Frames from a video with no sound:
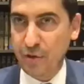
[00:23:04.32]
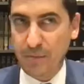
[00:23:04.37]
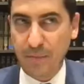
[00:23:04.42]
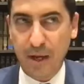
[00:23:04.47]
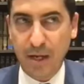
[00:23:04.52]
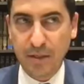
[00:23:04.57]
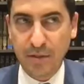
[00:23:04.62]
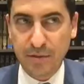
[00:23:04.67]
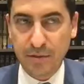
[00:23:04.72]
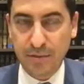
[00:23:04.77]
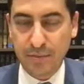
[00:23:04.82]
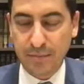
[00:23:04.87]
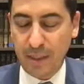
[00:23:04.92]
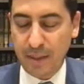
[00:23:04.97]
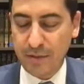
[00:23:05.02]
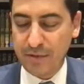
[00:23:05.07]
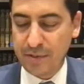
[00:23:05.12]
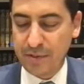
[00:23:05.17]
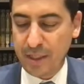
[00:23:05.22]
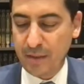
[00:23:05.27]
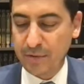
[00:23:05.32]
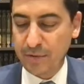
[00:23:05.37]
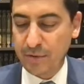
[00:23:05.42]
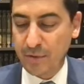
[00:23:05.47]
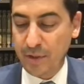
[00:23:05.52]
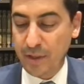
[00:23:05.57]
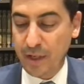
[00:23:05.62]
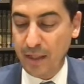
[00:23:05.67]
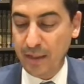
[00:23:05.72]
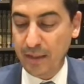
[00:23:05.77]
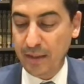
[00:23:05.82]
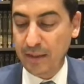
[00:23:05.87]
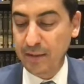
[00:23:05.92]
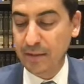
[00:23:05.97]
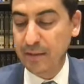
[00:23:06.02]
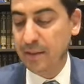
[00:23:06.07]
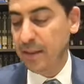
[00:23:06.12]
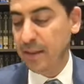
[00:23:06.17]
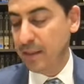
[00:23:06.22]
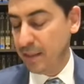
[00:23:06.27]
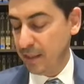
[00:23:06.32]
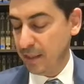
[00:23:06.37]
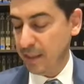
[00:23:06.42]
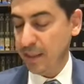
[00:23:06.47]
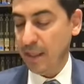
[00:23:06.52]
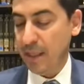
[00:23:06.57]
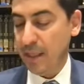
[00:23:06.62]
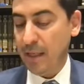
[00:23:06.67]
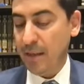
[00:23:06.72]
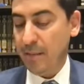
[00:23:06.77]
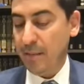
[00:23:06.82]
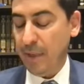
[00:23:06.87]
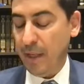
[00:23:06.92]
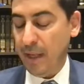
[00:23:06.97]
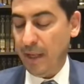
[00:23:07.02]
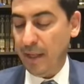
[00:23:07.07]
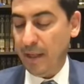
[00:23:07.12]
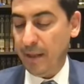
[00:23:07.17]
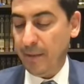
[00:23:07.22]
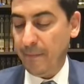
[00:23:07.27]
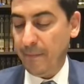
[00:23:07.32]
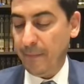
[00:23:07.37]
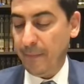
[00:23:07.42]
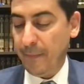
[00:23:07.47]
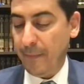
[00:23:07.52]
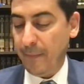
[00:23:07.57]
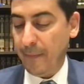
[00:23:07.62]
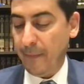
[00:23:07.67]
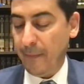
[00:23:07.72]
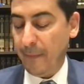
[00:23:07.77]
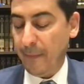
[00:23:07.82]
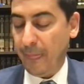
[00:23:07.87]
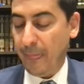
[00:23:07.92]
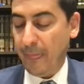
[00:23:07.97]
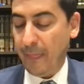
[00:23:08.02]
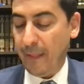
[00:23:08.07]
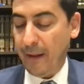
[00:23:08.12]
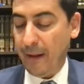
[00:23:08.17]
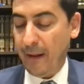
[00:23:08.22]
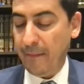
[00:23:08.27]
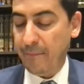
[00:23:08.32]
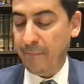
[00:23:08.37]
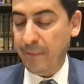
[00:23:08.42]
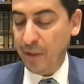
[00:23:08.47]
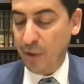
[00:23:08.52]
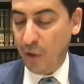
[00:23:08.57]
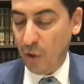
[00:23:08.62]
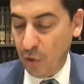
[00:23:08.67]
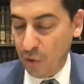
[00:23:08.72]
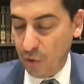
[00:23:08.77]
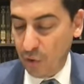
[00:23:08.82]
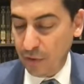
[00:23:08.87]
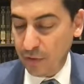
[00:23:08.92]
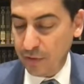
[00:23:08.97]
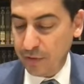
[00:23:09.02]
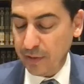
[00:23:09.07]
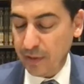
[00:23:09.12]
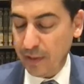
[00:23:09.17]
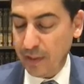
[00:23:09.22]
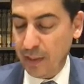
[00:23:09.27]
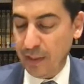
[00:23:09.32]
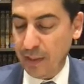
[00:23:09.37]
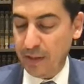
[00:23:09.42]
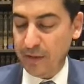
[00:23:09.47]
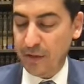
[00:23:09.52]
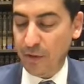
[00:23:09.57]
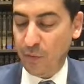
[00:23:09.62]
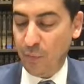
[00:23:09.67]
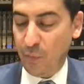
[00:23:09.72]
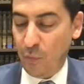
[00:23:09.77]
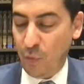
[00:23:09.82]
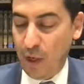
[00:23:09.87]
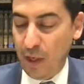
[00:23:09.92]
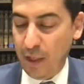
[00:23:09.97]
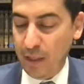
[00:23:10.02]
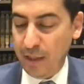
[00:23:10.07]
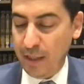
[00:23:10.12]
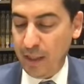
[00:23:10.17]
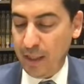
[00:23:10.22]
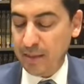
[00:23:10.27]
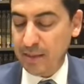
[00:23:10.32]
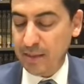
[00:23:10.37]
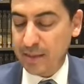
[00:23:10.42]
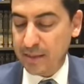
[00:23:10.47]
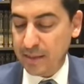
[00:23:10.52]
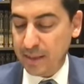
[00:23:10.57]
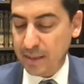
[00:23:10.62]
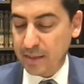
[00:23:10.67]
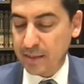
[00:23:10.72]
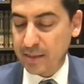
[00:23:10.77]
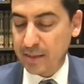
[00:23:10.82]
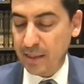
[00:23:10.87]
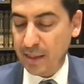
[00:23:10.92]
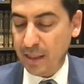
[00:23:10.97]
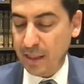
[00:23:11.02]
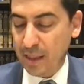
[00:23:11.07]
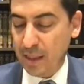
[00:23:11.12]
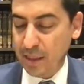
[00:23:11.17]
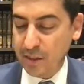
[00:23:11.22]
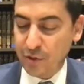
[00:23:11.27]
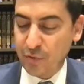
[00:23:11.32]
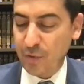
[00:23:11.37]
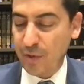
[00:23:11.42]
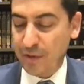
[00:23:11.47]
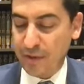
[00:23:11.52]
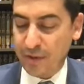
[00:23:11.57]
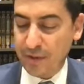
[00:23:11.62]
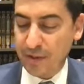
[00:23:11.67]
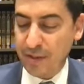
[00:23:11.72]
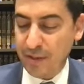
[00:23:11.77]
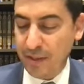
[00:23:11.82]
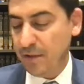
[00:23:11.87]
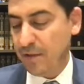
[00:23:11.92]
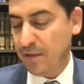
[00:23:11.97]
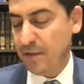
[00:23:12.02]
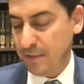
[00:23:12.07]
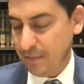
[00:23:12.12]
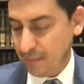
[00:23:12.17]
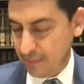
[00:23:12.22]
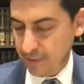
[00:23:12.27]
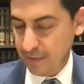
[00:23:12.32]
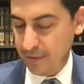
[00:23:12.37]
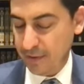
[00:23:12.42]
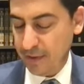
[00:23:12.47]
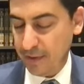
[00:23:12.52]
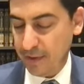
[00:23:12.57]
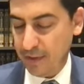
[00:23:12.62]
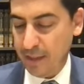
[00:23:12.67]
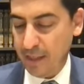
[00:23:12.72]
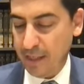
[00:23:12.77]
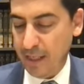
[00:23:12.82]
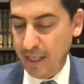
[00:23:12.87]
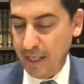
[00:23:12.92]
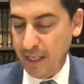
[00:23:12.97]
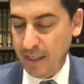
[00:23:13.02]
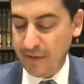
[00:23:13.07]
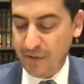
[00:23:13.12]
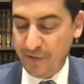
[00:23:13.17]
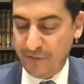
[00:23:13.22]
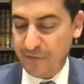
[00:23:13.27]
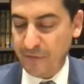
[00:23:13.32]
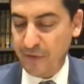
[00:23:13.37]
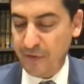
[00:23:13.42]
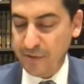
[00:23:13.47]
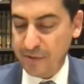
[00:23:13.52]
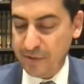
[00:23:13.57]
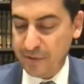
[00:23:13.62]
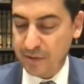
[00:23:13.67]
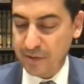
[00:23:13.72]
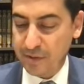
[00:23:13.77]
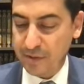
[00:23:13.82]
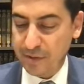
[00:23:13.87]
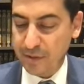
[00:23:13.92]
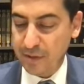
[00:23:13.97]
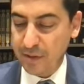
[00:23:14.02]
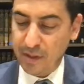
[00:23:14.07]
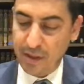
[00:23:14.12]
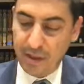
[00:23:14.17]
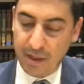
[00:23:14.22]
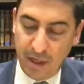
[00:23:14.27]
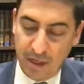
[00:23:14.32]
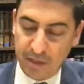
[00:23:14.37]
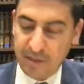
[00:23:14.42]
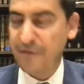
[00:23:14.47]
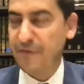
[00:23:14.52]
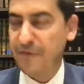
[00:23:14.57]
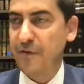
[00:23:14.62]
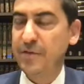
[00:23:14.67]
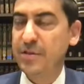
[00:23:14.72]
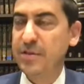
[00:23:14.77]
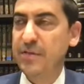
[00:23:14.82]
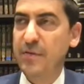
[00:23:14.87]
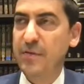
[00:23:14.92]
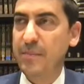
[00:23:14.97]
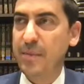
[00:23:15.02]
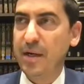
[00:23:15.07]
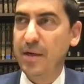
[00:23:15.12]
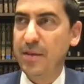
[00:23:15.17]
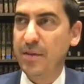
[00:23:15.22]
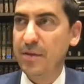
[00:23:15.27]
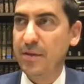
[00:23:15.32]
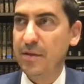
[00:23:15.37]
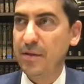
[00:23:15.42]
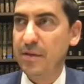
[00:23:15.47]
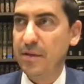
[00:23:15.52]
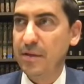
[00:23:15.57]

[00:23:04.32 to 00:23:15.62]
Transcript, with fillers: germane to understand what's going on here. Um, and behold, in the one and six hundredth year, in the first, on the first of the month.